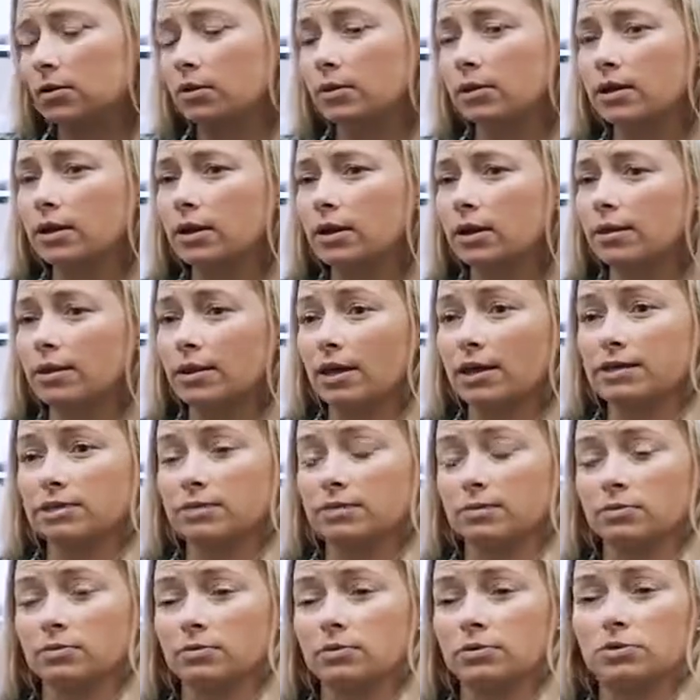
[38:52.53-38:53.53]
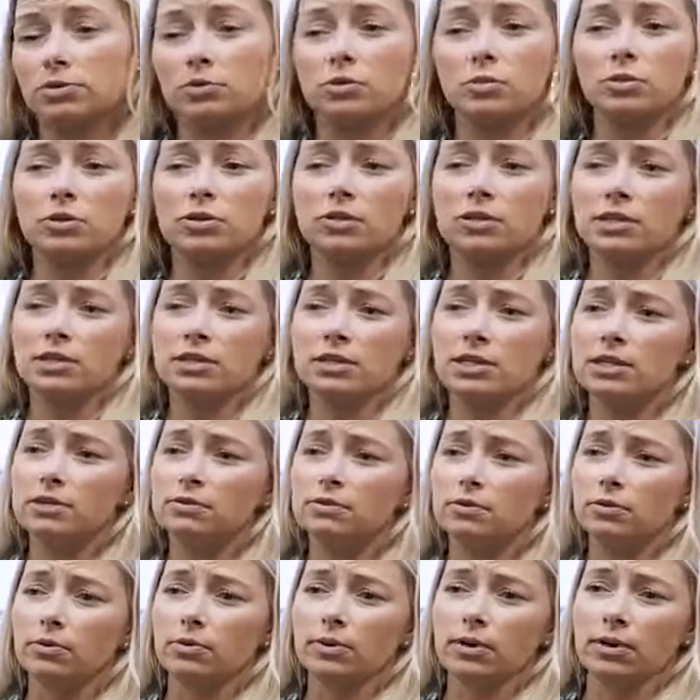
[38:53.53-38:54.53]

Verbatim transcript: You know, and that was super successful